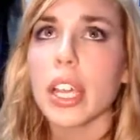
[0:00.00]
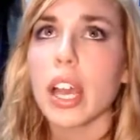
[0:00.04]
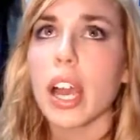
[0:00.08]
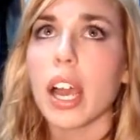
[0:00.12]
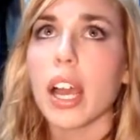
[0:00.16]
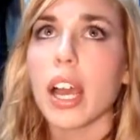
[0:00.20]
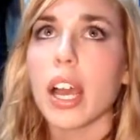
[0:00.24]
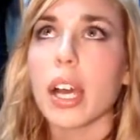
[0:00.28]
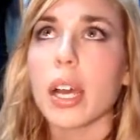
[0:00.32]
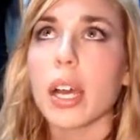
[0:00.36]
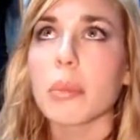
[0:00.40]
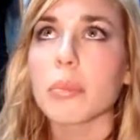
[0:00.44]

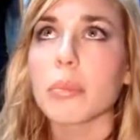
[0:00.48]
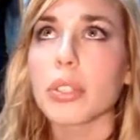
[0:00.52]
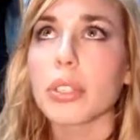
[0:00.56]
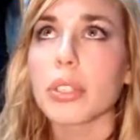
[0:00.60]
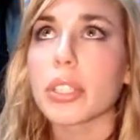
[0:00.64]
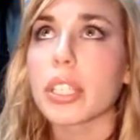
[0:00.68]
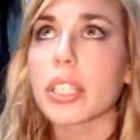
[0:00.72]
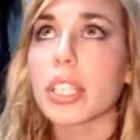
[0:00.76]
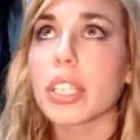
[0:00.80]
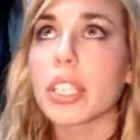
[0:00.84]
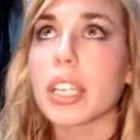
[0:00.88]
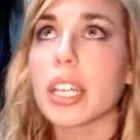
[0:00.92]

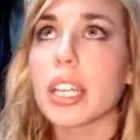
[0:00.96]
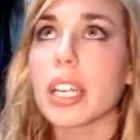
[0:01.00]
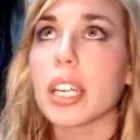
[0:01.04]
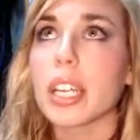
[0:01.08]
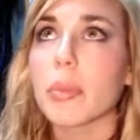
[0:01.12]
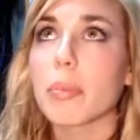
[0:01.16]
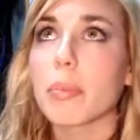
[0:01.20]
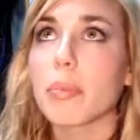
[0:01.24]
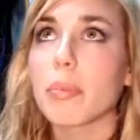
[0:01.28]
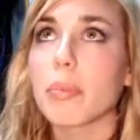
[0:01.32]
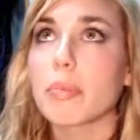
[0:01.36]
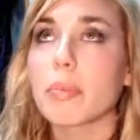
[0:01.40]
you're going
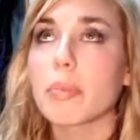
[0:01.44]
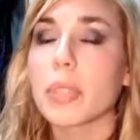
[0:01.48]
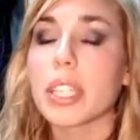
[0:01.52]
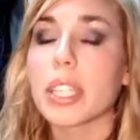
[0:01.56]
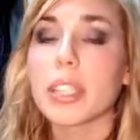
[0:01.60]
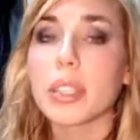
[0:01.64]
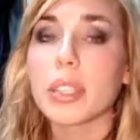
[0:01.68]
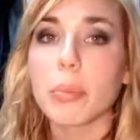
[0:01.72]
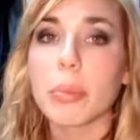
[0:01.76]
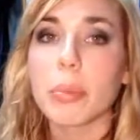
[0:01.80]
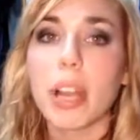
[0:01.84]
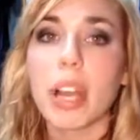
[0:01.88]
to
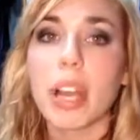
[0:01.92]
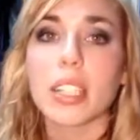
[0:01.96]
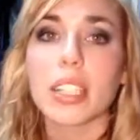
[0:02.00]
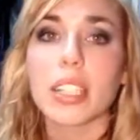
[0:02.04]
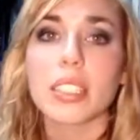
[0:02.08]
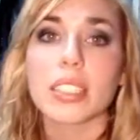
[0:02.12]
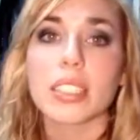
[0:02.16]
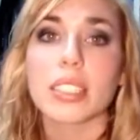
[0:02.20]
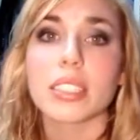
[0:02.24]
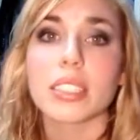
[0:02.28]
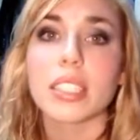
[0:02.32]
get the product.